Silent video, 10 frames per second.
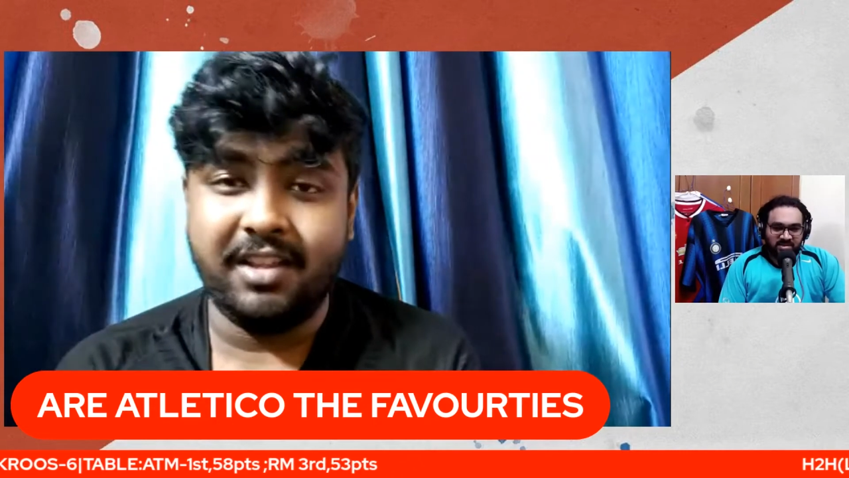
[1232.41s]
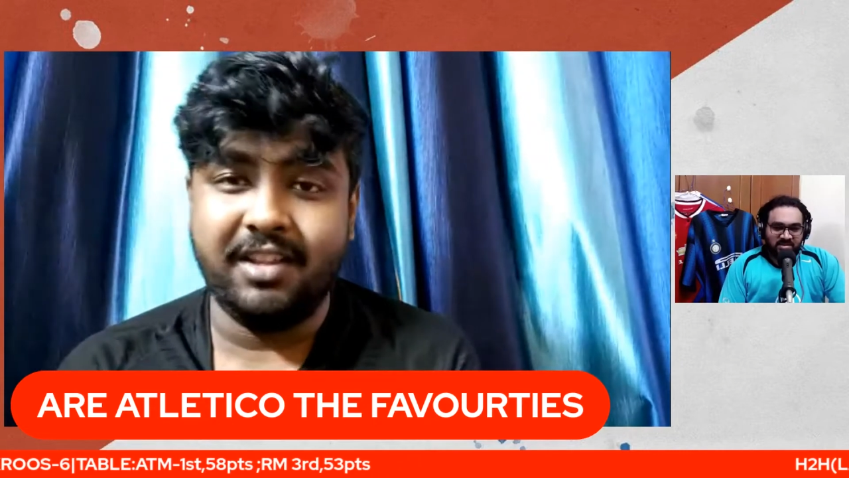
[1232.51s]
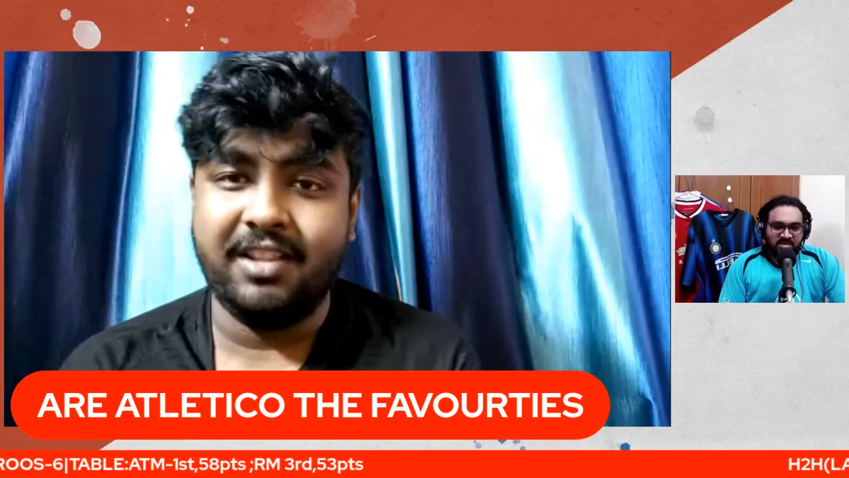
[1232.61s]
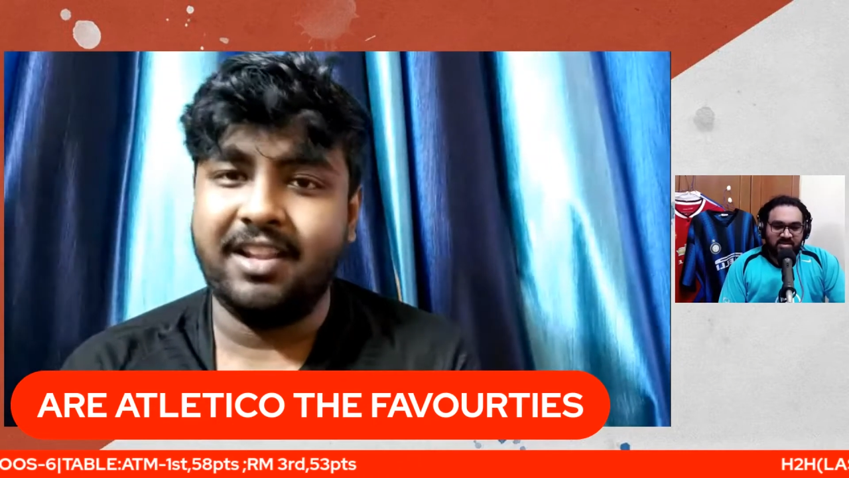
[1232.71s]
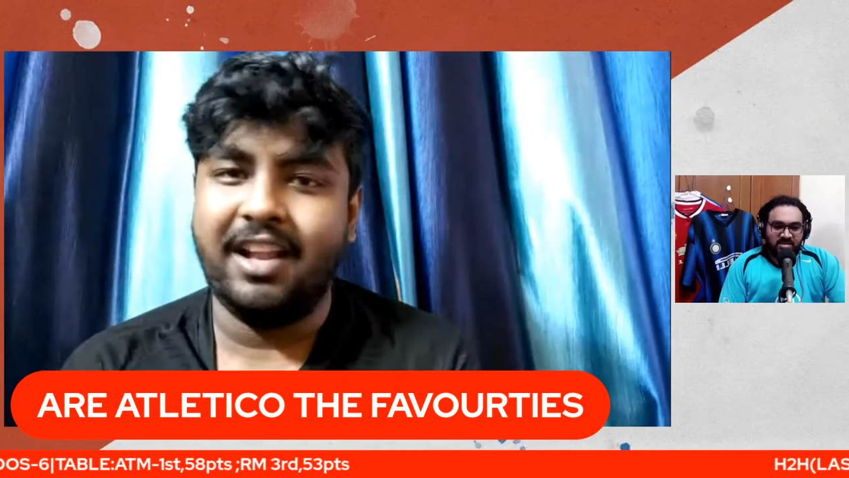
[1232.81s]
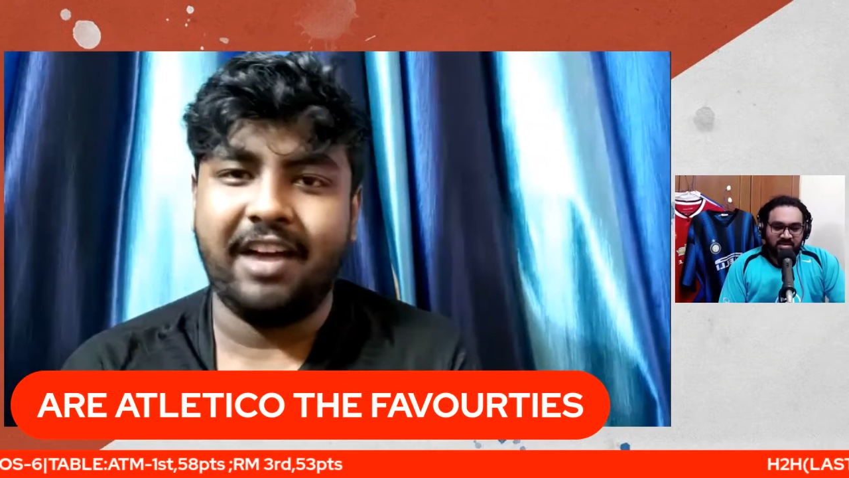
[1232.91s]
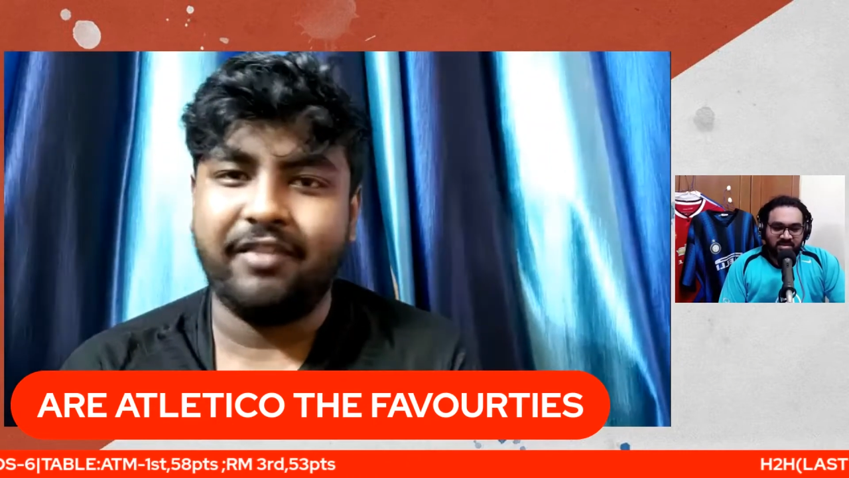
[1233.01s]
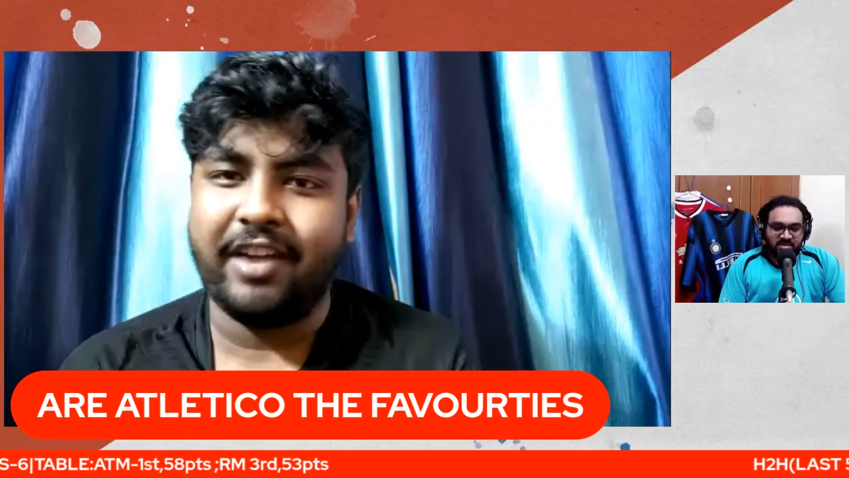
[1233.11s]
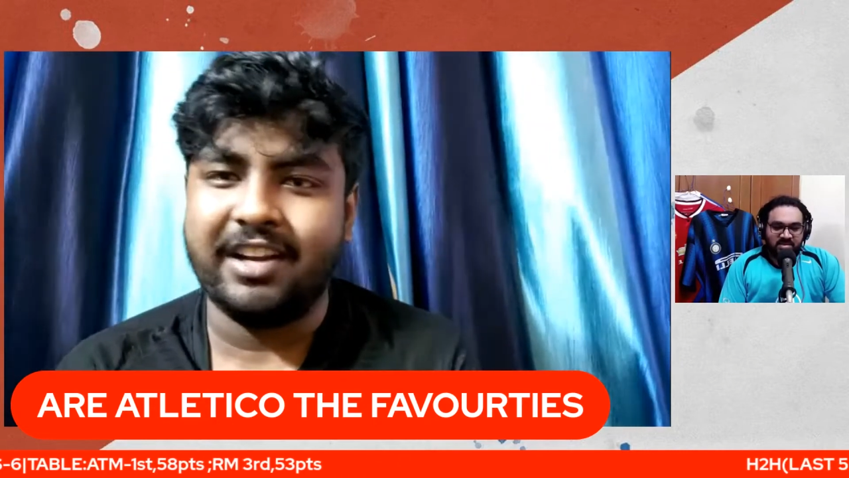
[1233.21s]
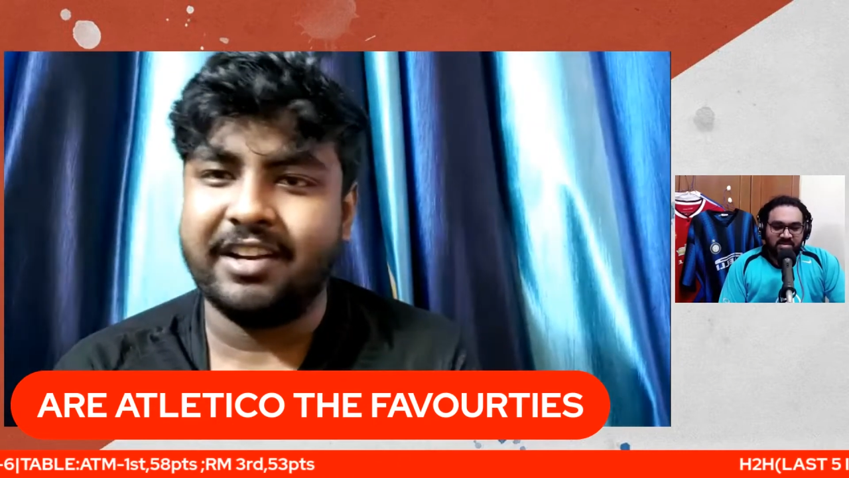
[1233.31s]
the luck
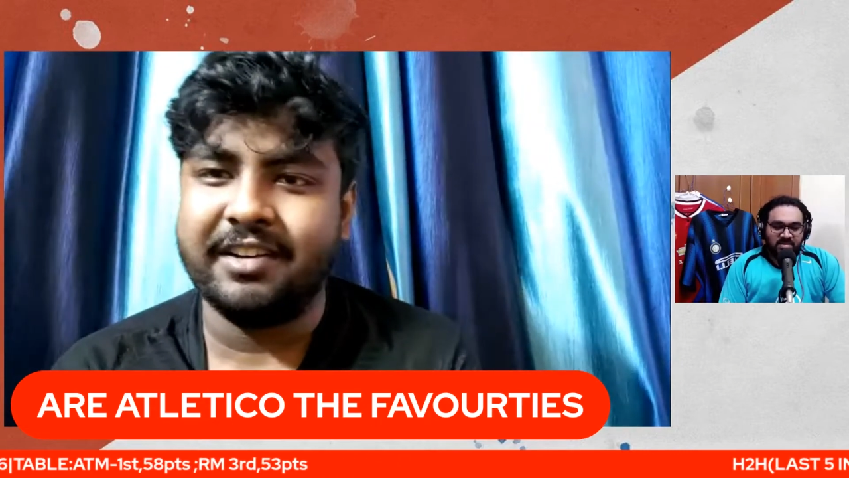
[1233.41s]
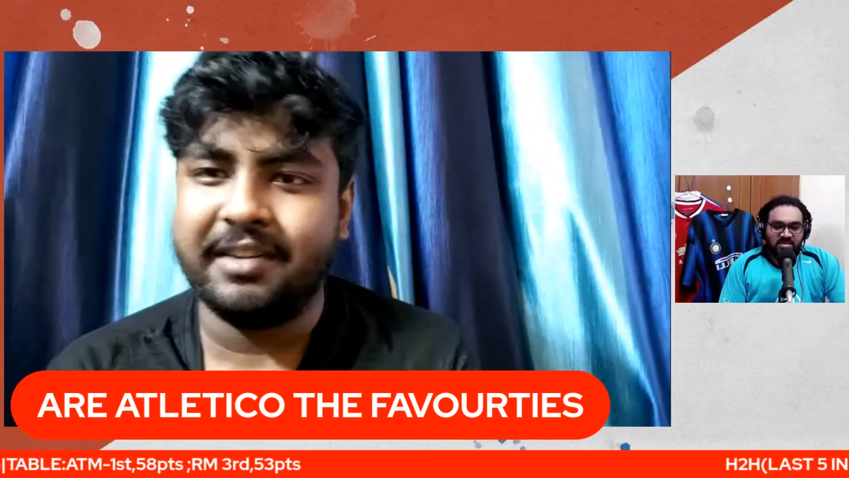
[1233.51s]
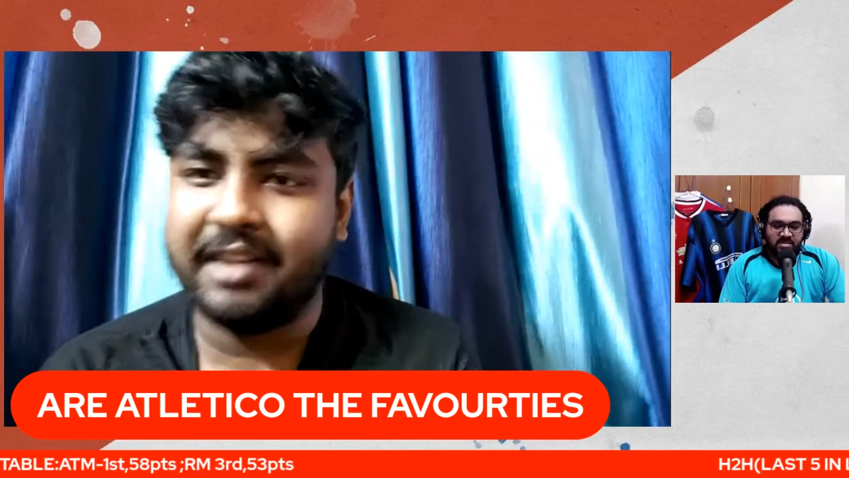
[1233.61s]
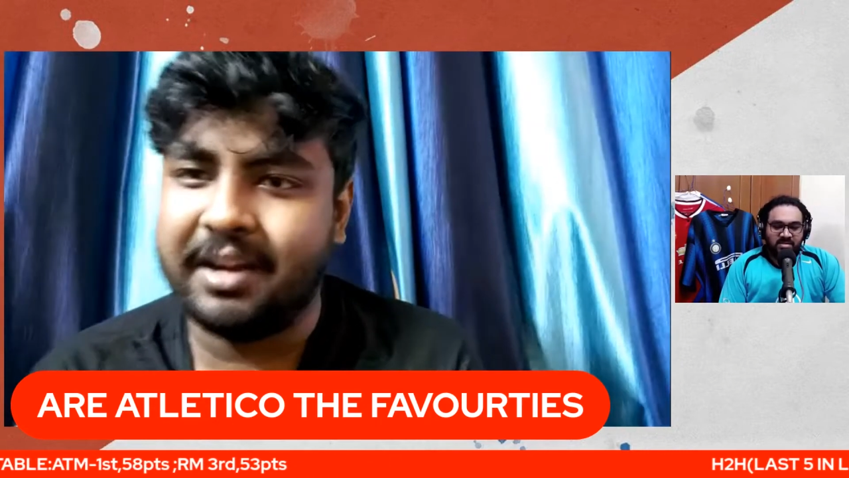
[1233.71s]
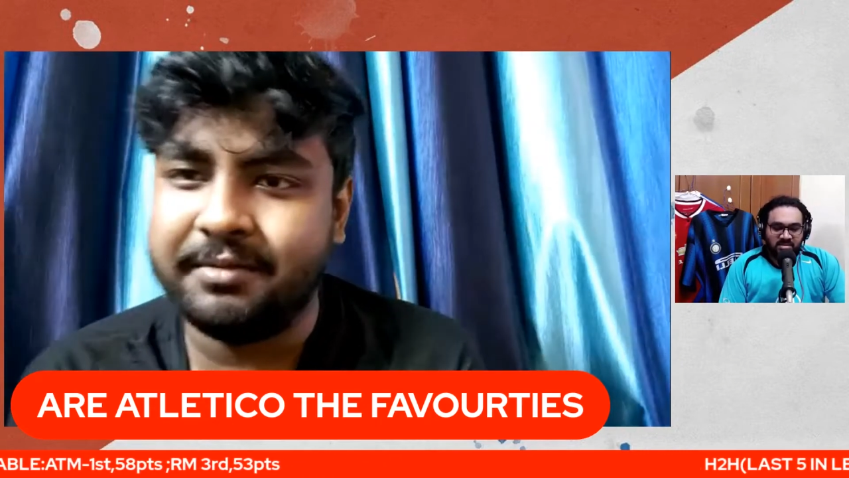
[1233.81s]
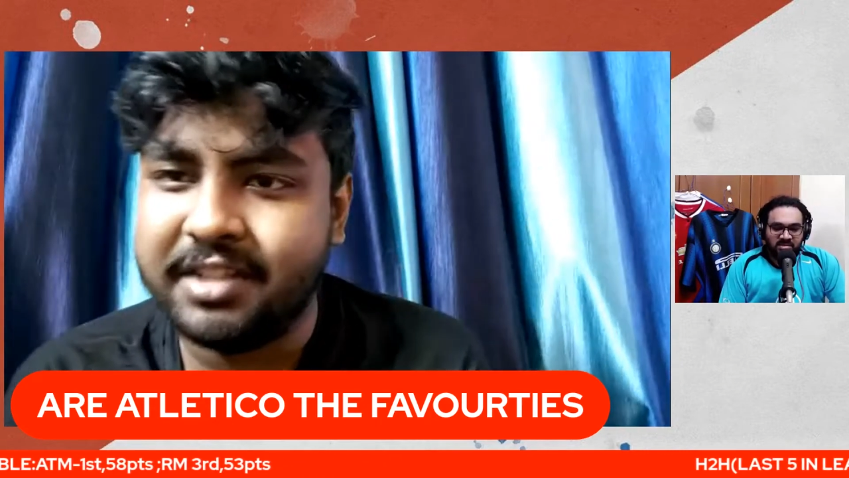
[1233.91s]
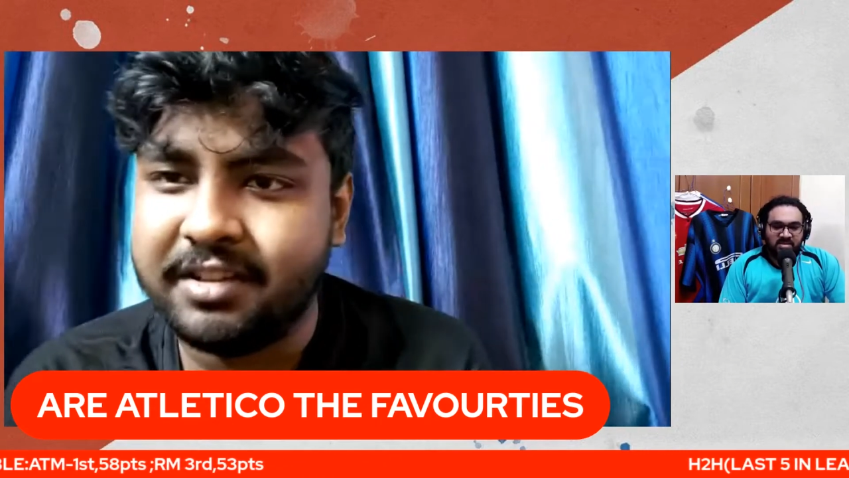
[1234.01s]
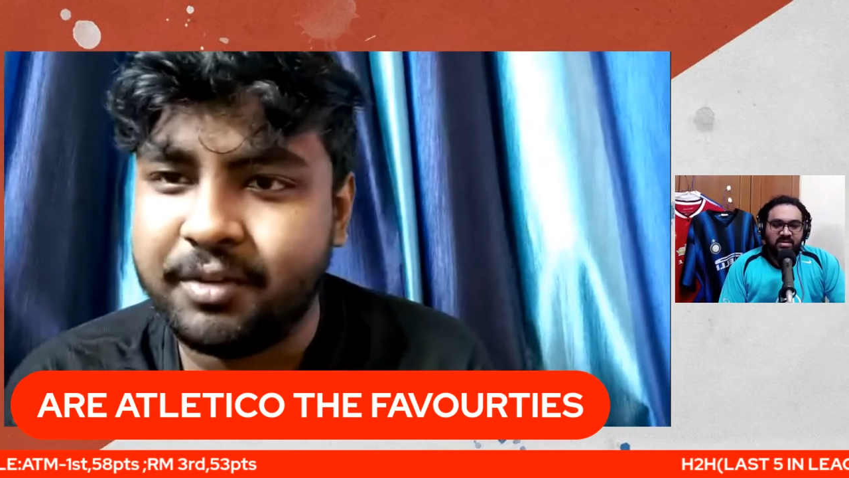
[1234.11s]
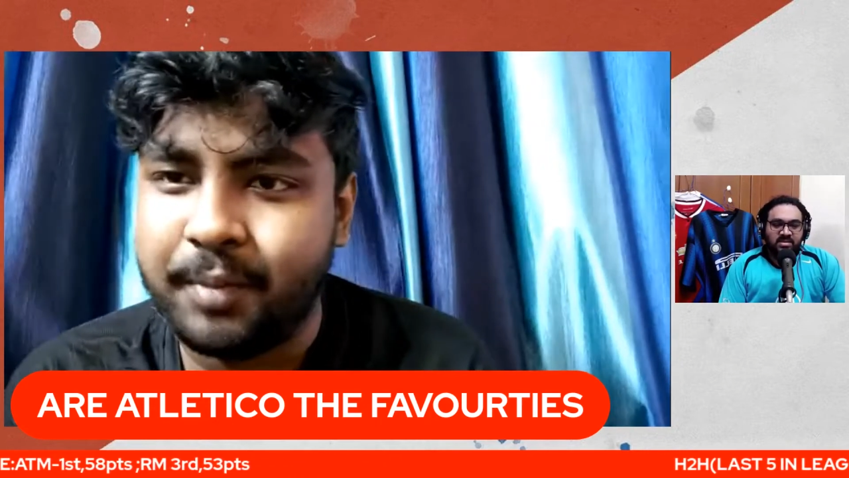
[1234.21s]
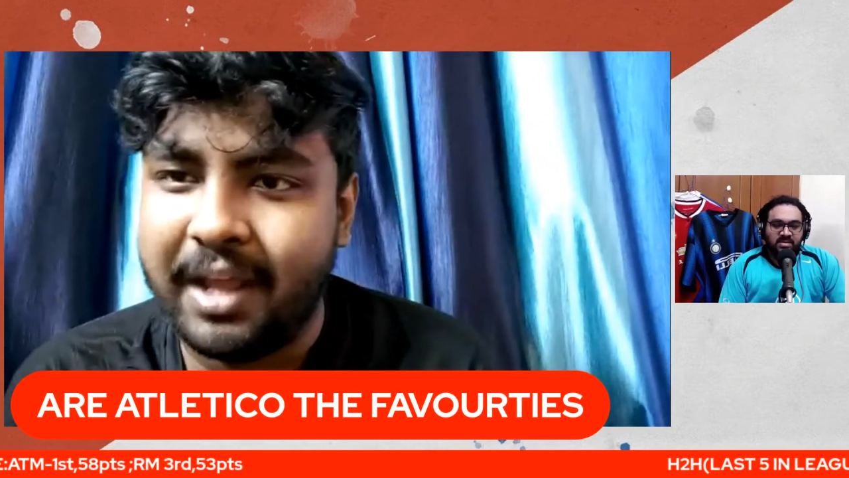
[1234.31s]
factor comes
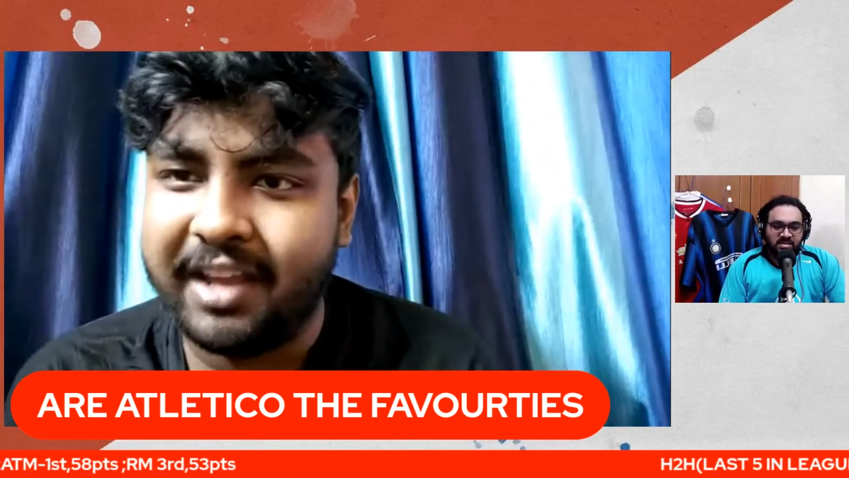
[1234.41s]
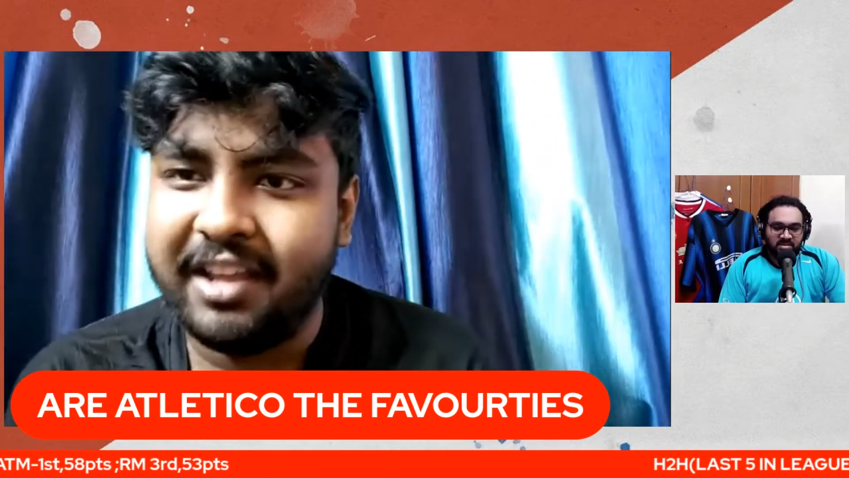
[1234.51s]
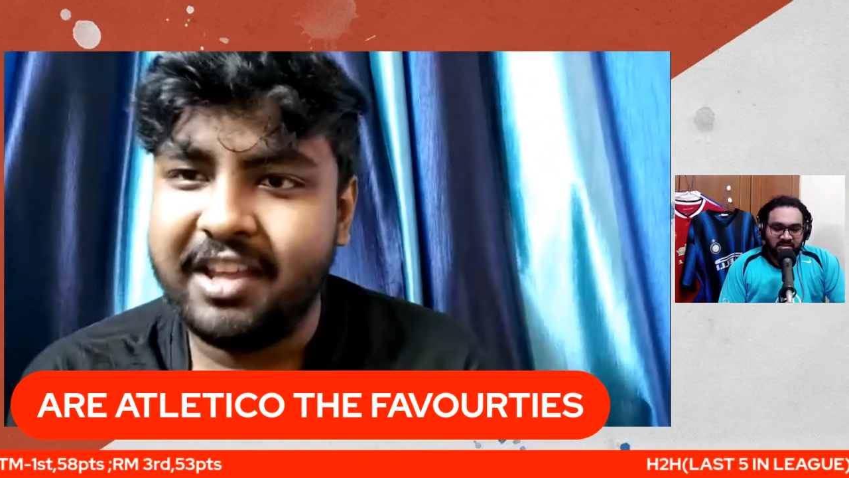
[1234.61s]
into play.